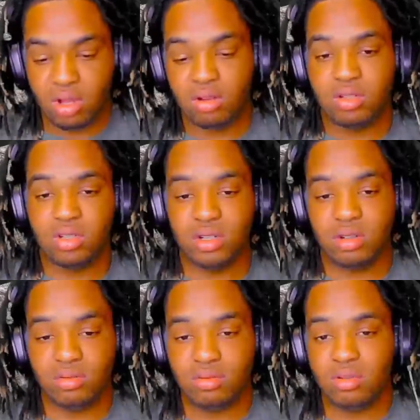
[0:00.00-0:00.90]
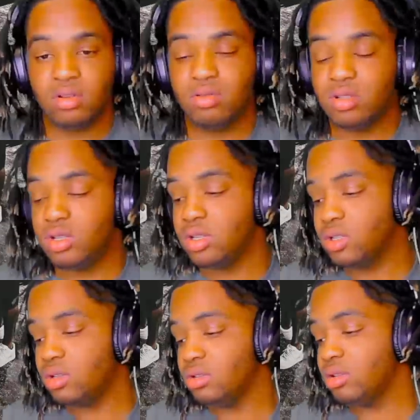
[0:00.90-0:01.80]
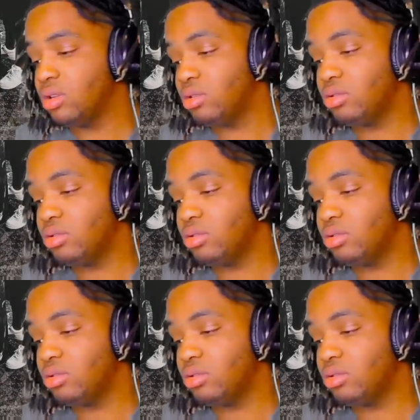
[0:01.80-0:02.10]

Oh, shit. What's the next song, y'all?